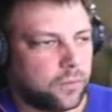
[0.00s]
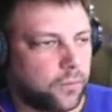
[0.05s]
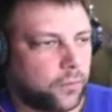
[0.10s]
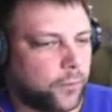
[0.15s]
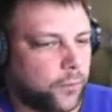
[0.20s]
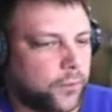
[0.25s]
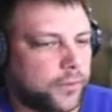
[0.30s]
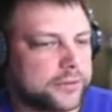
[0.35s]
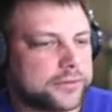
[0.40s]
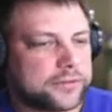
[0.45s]

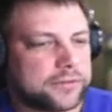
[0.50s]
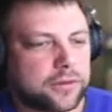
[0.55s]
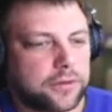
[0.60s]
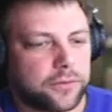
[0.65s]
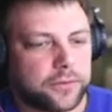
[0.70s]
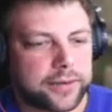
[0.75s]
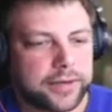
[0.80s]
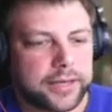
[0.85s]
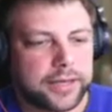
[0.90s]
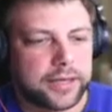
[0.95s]
What's
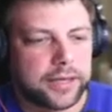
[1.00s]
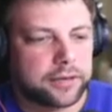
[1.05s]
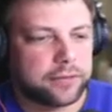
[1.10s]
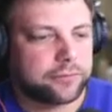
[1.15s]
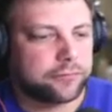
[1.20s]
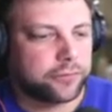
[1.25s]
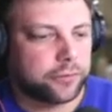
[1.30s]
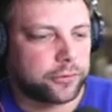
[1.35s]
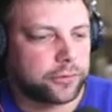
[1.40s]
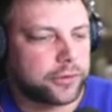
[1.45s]
going on,
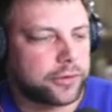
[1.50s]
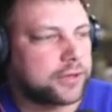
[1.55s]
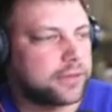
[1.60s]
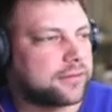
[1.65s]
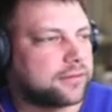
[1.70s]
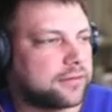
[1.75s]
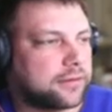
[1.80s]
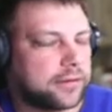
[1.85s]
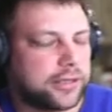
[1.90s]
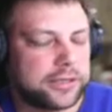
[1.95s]
flooring
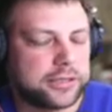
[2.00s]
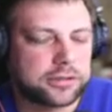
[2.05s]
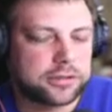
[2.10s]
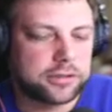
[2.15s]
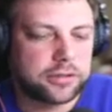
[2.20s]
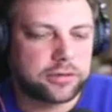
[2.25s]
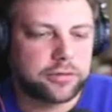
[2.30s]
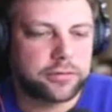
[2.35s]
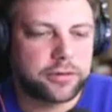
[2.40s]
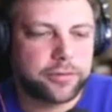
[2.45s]

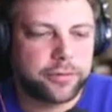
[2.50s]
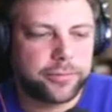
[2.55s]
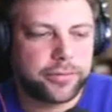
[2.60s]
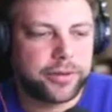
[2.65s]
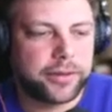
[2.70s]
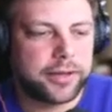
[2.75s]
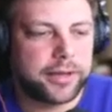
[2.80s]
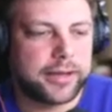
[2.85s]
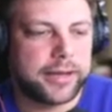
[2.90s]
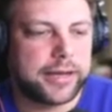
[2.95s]
installation group?
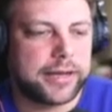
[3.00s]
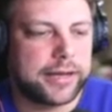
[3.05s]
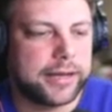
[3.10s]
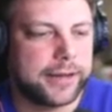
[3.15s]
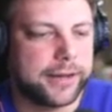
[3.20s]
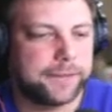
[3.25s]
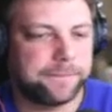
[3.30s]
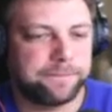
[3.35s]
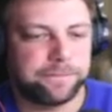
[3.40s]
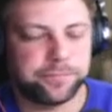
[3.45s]

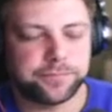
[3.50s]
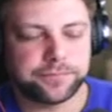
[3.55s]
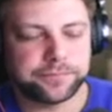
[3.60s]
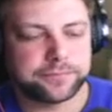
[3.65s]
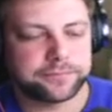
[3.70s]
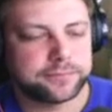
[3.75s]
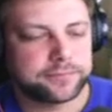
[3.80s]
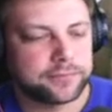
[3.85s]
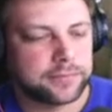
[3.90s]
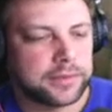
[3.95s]
Um,
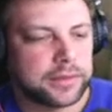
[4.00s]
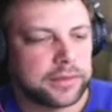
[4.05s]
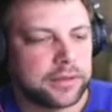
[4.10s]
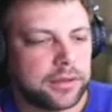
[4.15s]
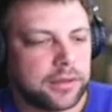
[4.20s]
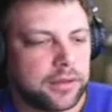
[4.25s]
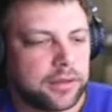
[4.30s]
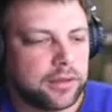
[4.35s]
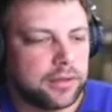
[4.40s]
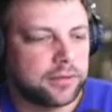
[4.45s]

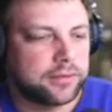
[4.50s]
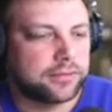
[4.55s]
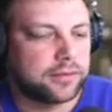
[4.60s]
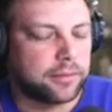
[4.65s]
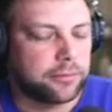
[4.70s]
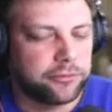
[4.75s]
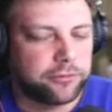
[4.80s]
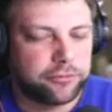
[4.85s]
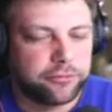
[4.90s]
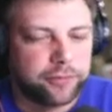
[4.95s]

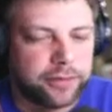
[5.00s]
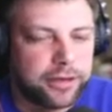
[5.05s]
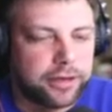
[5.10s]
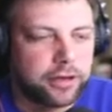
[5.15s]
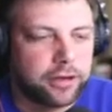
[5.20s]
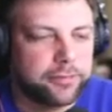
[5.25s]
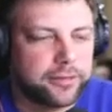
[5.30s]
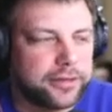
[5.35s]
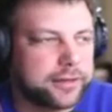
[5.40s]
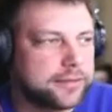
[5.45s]
some of you may
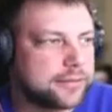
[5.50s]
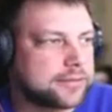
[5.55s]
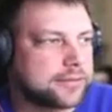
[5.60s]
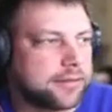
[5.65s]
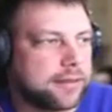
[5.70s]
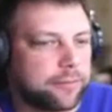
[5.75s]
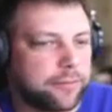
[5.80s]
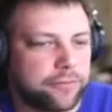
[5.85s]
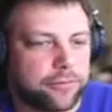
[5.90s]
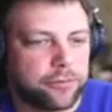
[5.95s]
know me,
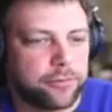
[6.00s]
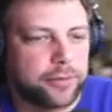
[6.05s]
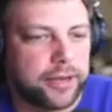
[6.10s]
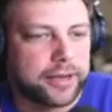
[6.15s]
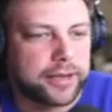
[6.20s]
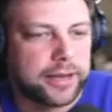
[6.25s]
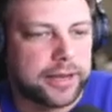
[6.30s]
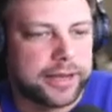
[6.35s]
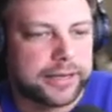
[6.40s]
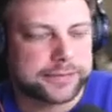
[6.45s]
some of you may
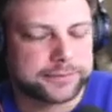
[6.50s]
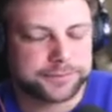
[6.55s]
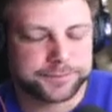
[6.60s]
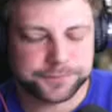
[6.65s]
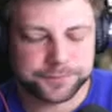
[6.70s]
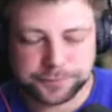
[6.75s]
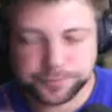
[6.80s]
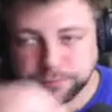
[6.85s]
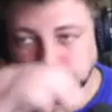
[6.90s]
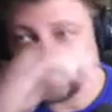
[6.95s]
not.
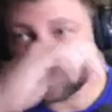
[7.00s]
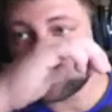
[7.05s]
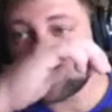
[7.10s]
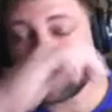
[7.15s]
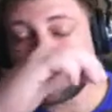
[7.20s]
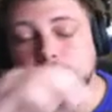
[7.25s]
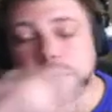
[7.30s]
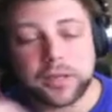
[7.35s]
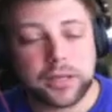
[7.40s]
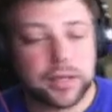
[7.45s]

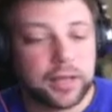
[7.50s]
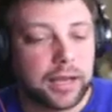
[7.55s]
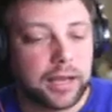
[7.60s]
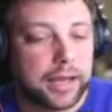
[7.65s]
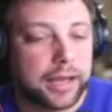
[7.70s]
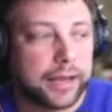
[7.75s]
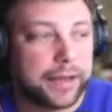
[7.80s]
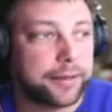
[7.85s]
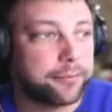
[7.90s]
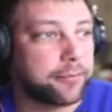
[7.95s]

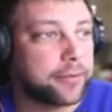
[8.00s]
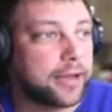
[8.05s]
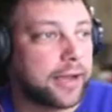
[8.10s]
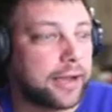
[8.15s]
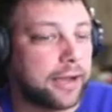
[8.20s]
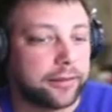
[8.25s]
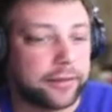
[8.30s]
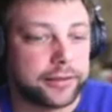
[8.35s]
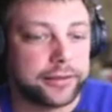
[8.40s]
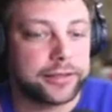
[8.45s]
I'm
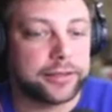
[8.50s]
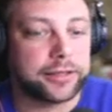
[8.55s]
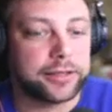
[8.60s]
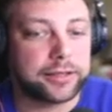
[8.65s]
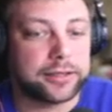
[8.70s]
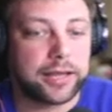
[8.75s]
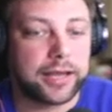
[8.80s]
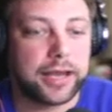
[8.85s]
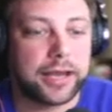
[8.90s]
Kyle Hadeen.